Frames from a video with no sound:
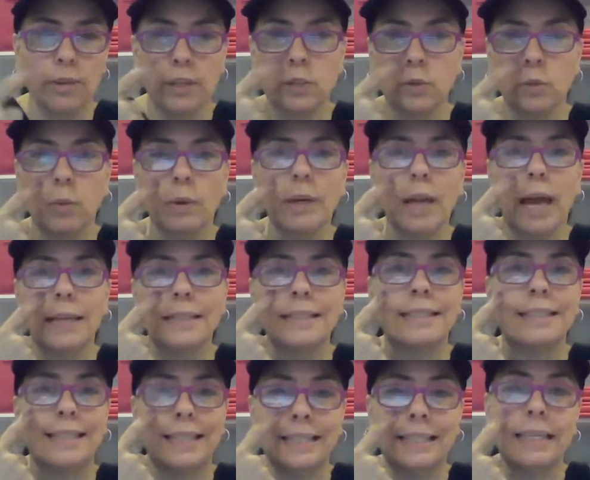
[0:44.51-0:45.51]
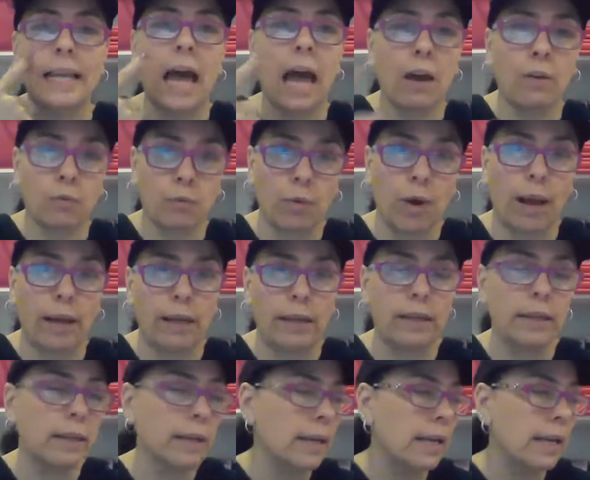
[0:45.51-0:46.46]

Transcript: This one I did not write,